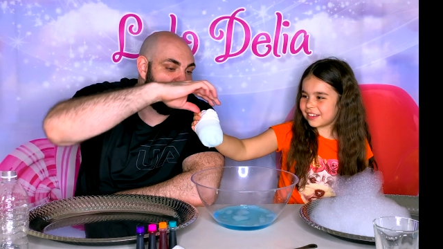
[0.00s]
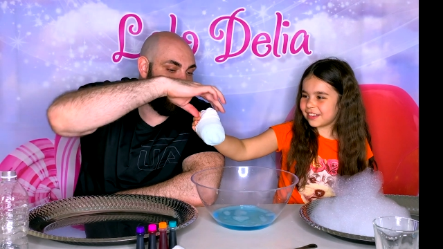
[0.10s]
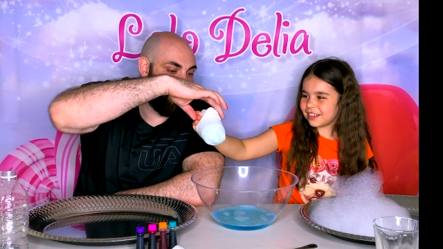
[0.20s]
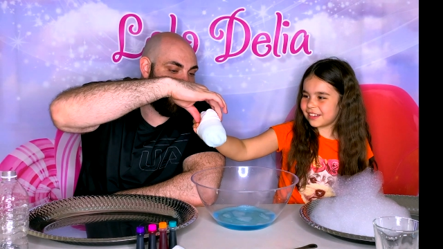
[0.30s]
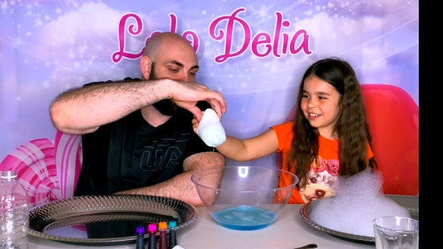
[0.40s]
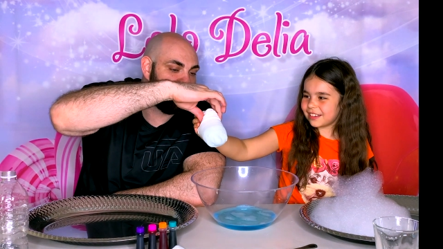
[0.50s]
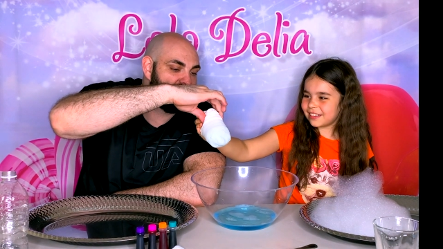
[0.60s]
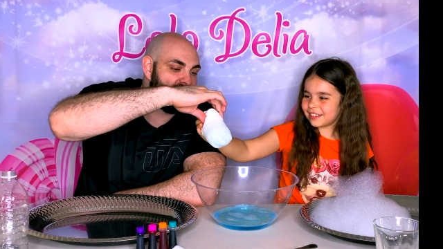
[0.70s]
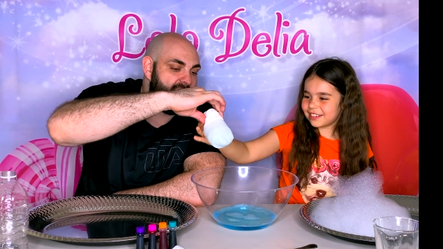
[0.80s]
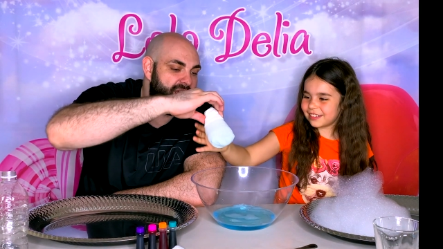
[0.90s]
Speaker 1: Yeah, I could
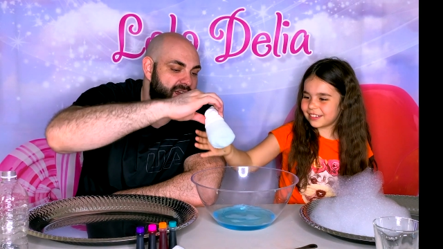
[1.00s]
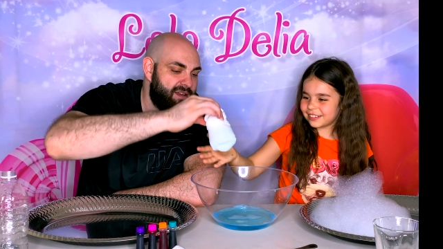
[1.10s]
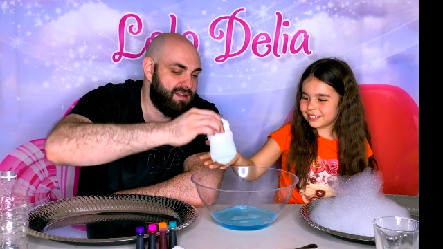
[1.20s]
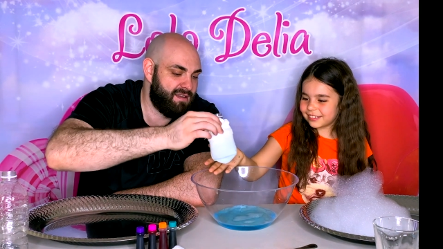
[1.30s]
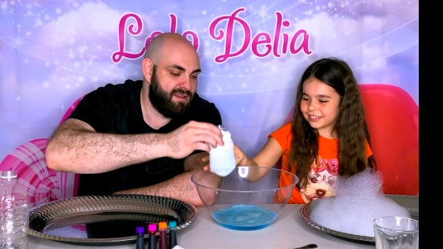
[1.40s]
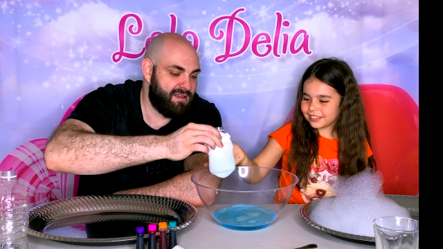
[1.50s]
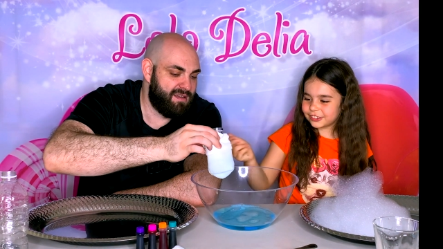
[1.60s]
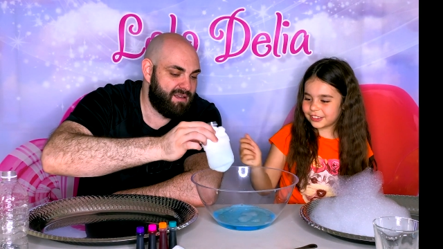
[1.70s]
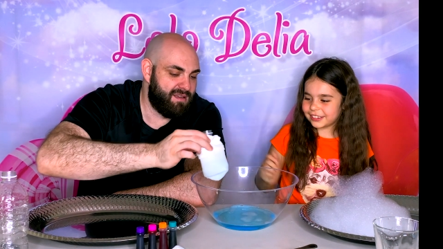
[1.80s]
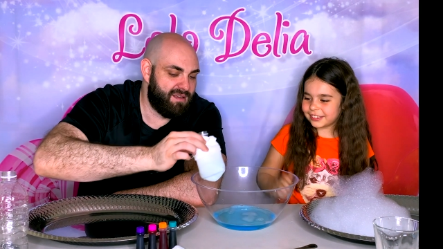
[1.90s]
try.
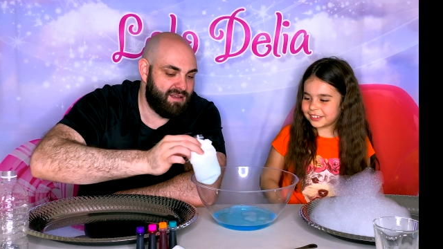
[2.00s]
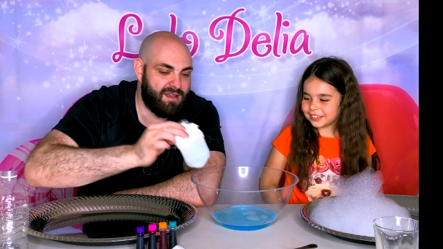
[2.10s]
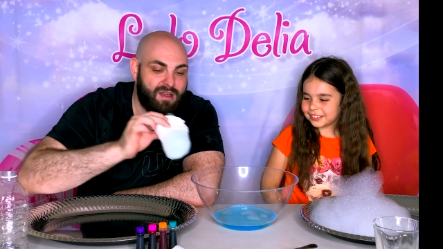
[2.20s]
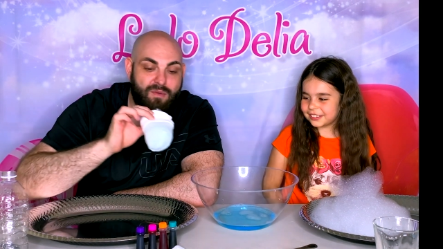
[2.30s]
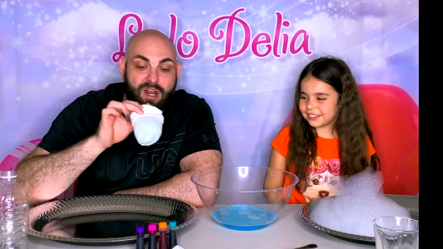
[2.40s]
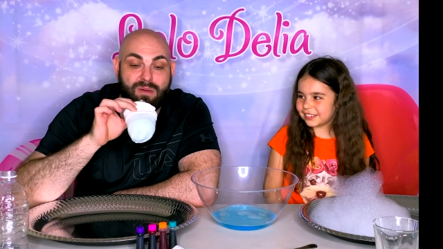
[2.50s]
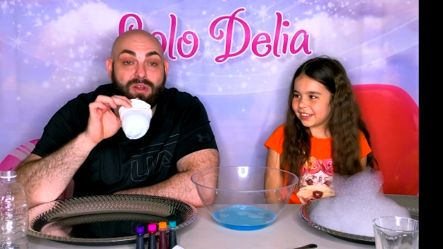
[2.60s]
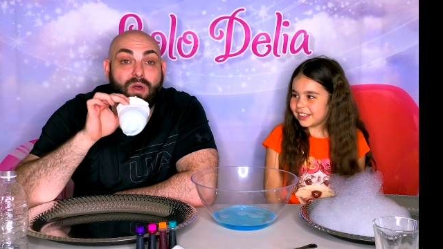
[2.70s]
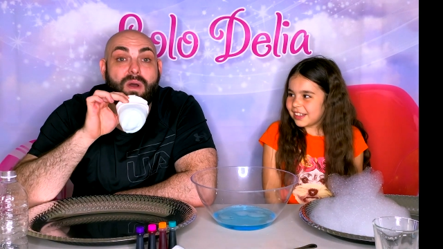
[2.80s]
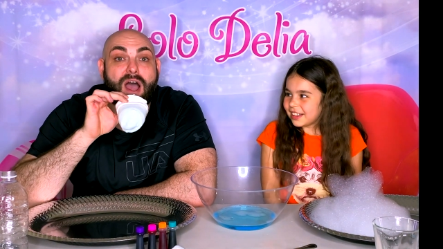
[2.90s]
And we're gonna
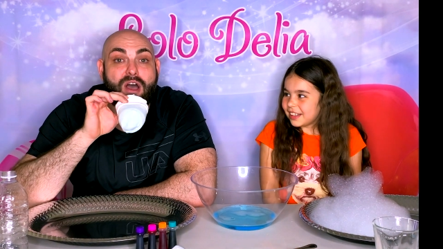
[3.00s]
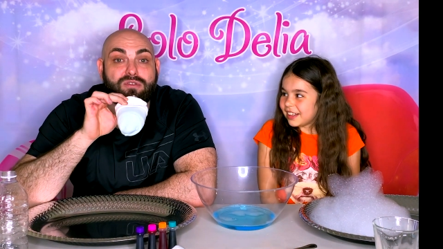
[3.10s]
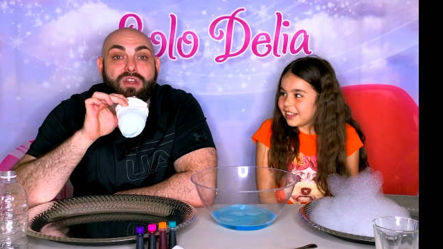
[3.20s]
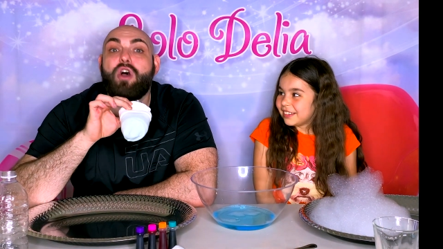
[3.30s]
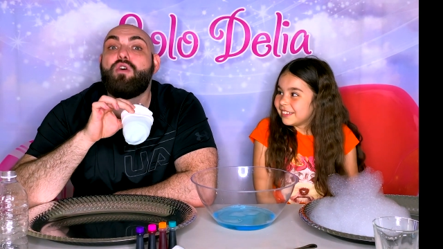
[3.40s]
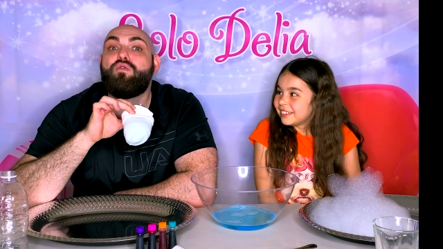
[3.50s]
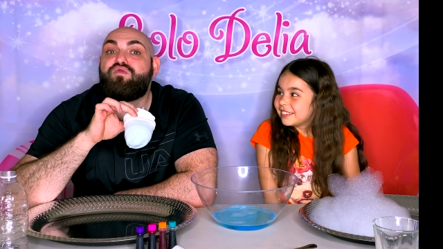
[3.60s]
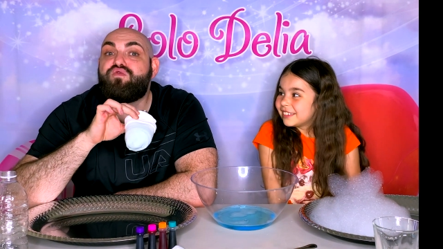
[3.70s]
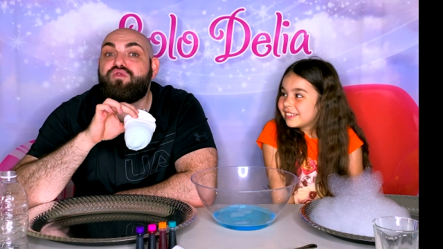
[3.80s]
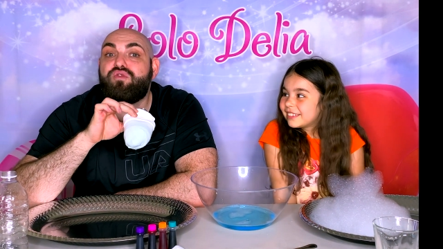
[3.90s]
blow out.
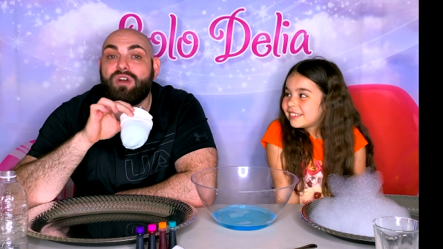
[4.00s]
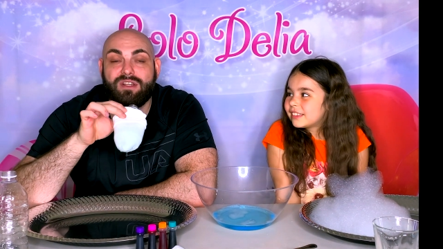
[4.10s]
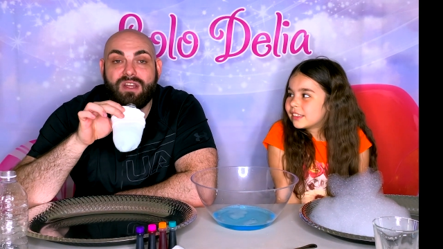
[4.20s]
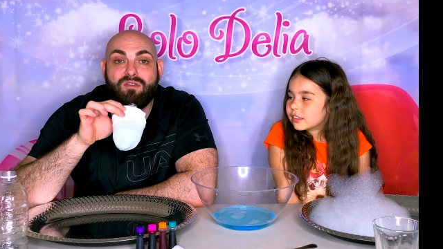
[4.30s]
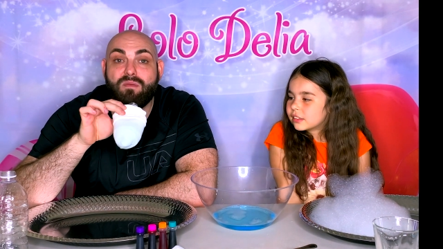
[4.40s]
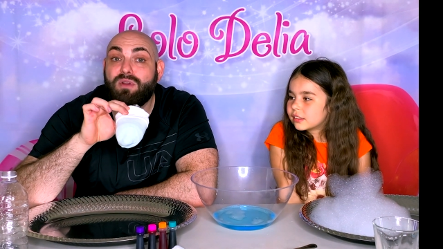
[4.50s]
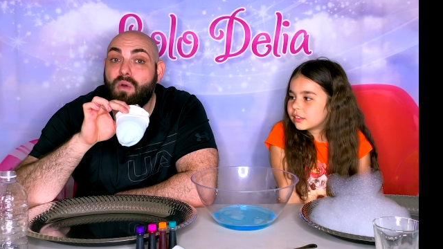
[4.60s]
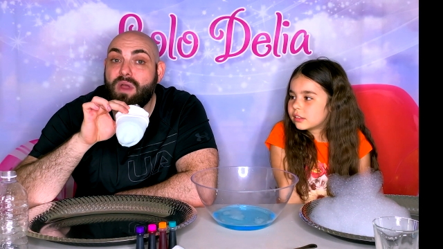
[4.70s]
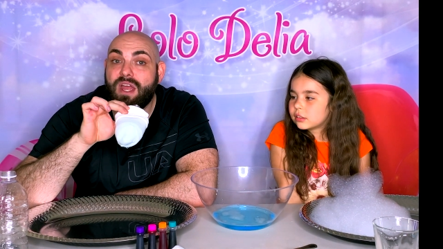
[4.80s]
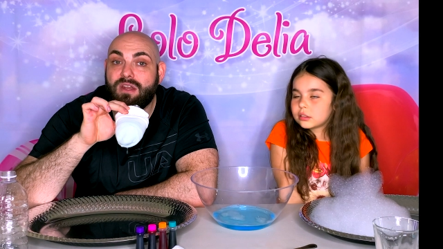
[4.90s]
Never blow
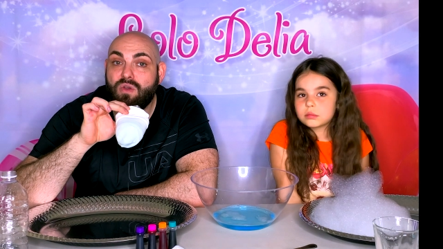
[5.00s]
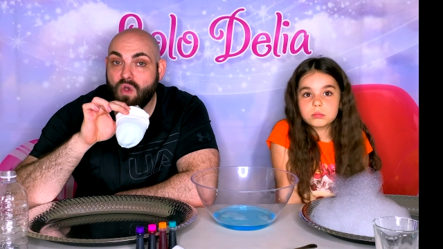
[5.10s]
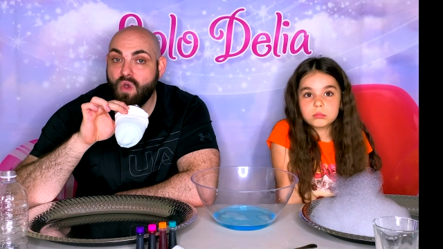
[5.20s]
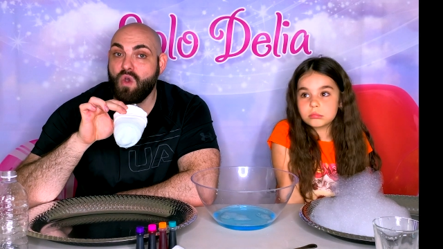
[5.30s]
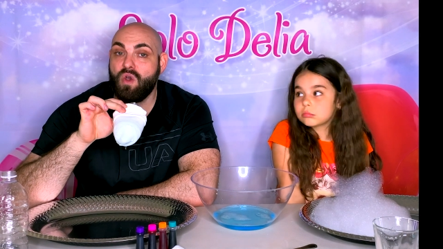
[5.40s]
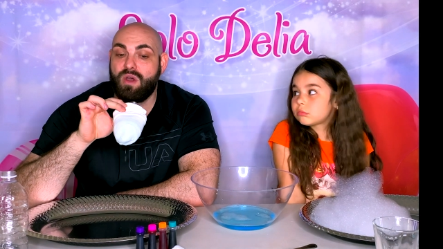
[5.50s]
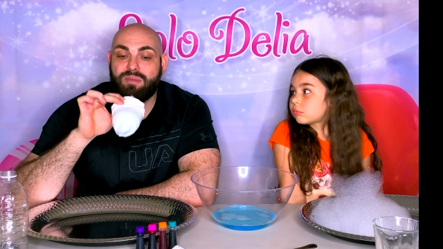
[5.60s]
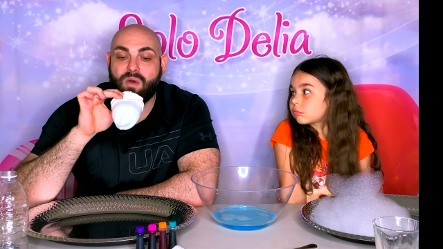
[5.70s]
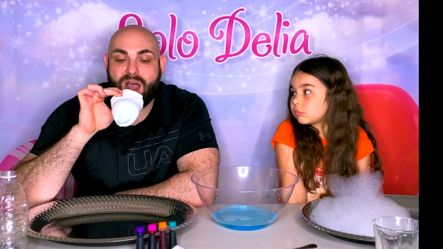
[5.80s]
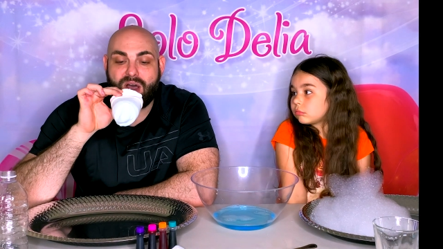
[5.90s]
in,
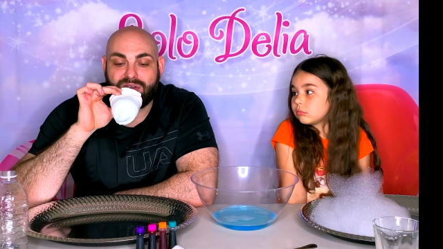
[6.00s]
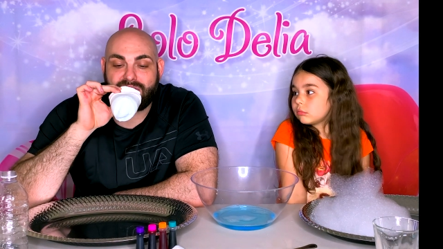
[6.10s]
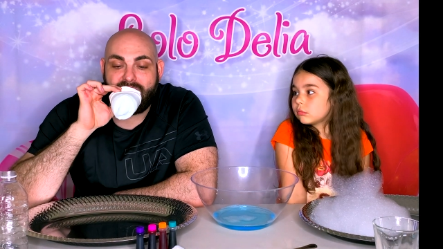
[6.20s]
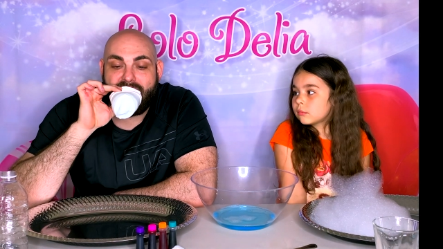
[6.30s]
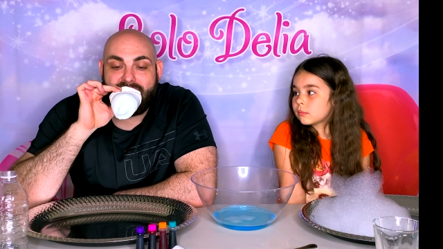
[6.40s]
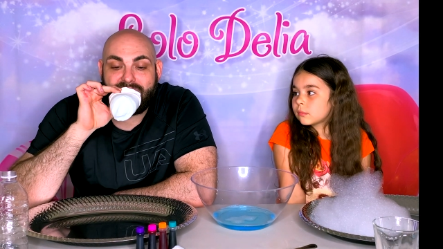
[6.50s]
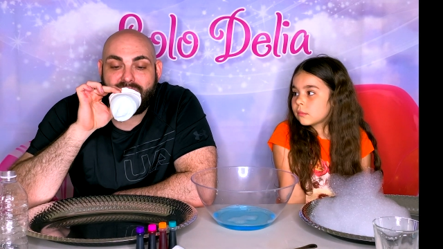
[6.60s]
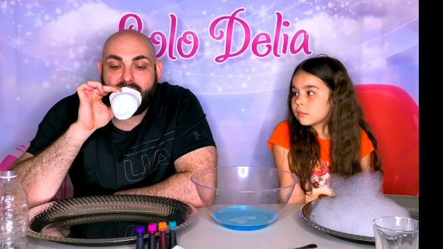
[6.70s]
blow out. And.